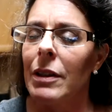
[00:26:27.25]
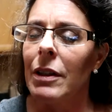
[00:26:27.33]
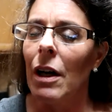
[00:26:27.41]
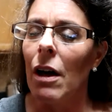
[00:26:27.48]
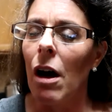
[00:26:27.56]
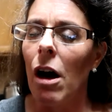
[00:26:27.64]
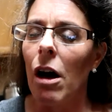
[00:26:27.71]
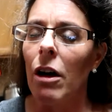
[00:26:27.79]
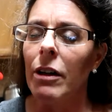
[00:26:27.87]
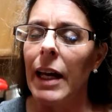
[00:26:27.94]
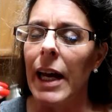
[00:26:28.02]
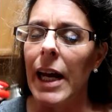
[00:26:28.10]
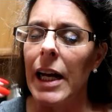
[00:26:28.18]
the
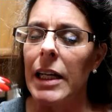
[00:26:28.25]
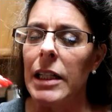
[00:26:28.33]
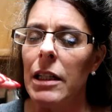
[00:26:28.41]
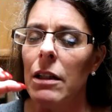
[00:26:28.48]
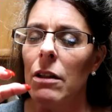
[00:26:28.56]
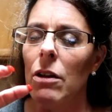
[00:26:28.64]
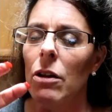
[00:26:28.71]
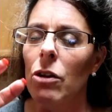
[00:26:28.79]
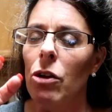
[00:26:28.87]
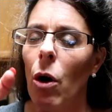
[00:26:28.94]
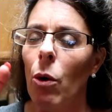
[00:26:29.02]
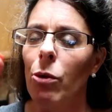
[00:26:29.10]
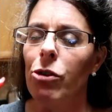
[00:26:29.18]
hard candy
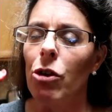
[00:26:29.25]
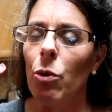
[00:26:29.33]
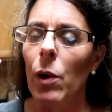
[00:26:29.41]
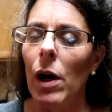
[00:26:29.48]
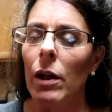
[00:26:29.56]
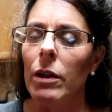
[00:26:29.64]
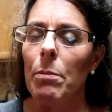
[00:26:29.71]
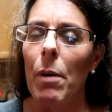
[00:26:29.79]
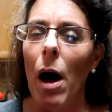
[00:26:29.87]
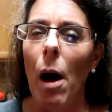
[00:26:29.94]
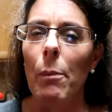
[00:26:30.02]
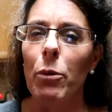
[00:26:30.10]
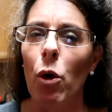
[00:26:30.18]
coats around the
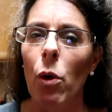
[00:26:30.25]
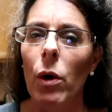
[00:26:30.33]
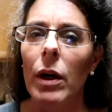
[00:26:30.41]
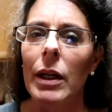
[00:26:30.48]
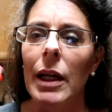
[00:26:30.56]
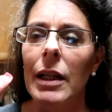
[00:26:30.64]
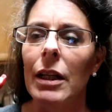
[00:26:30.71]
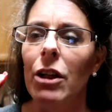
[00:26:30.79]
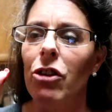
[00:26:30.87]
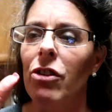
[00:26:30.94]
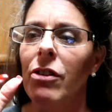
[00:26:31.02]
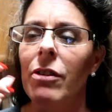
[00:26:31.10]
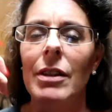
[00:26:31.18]
popcorn and then it
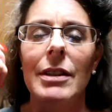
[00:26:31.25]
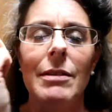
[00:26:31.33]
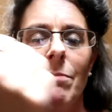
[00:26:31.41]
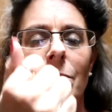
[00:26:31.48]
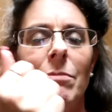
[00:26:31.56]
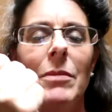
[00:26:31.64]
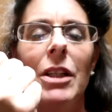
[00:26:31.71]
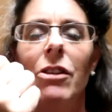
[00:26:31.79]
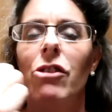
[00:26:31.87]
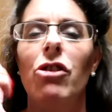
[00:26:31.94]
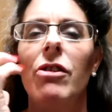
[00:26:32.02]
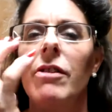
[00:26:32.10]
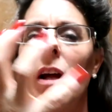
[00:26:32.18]
just,
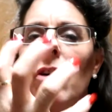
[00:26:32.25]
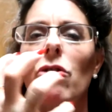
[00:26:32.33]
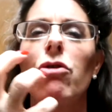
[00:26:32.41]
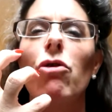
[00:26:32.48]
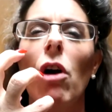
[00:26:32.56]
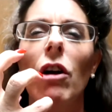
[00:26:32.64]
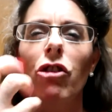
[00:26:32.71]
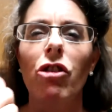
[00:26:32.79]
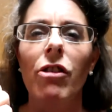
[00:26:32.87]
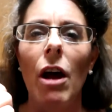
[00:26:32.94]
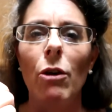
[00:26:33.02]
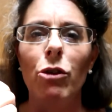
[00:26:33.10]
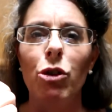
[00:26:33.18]
it's just that crunch
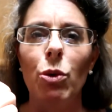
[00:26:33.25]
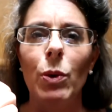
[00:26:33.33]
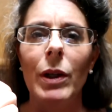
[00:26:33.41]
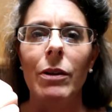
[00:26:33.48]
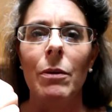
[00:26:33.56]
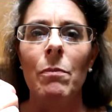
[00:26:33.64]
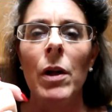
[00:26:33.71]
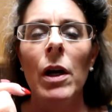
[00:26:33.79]
sound to it.